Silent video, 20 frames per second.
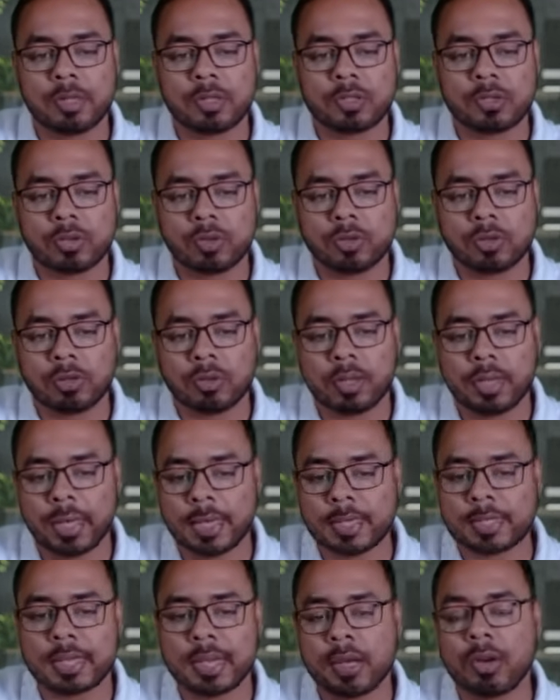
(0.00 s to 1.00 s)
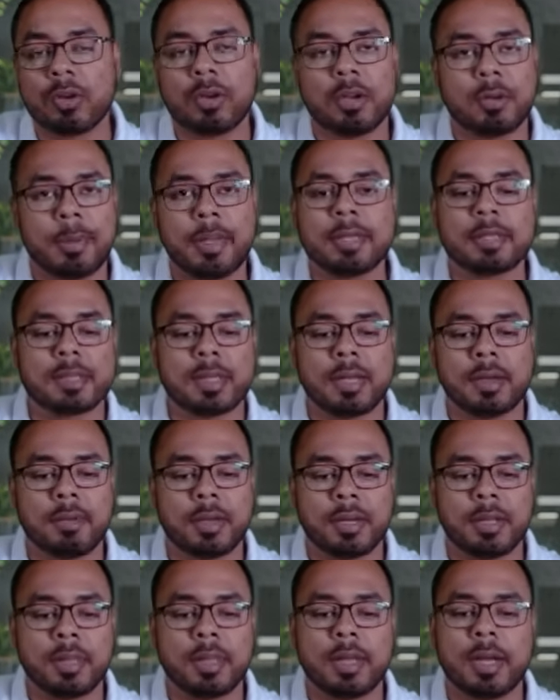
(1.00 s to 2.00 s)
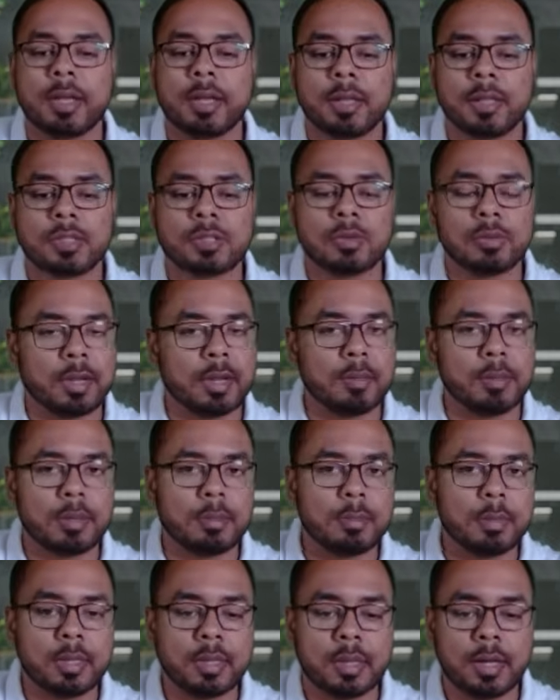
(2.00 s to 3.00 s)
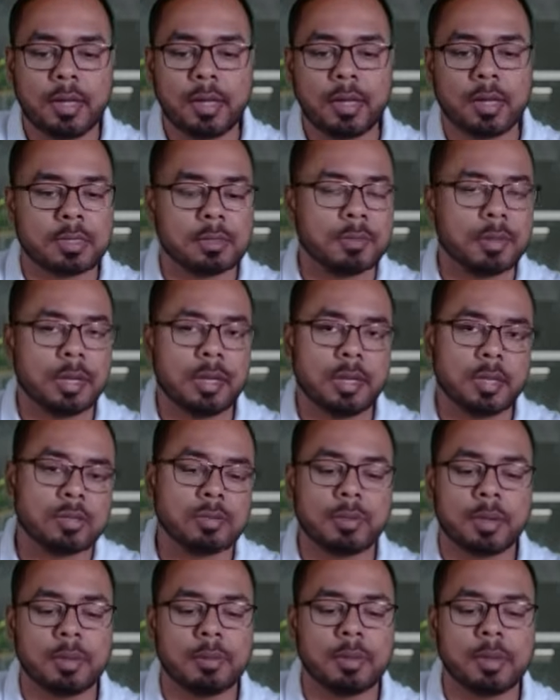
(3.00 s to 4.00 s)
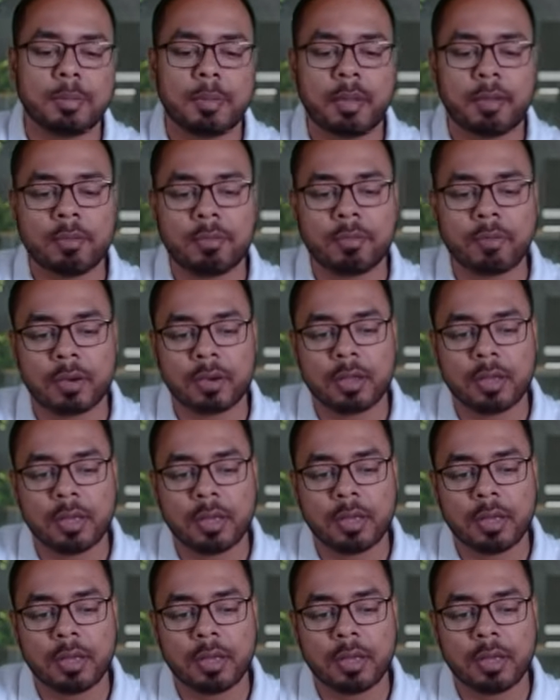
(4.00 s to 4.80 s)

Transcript: So x cannot be 7. In that case, y will be 3, x minus y will be 4.